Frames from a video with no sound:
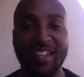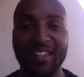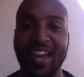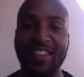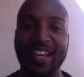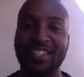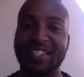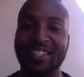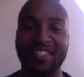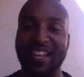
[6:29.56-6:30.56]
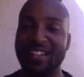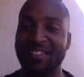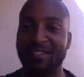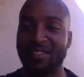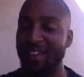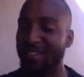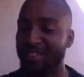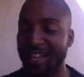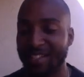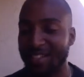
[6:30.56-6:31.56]
Yeah, that's
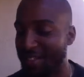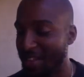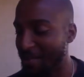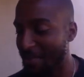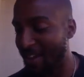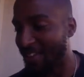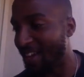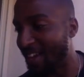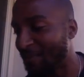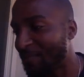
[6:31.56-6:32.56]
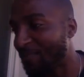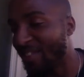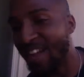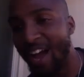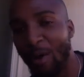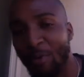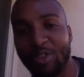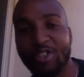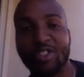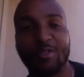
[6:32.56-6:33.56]
the thing, man. Like, I would
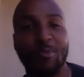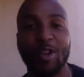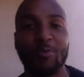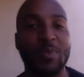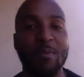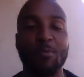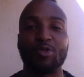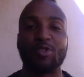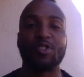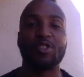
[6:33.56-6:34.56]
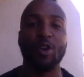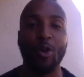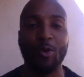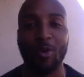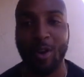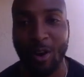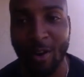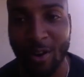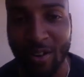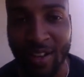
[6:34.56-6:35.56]
just push people so
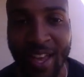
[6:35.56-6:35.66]
hard.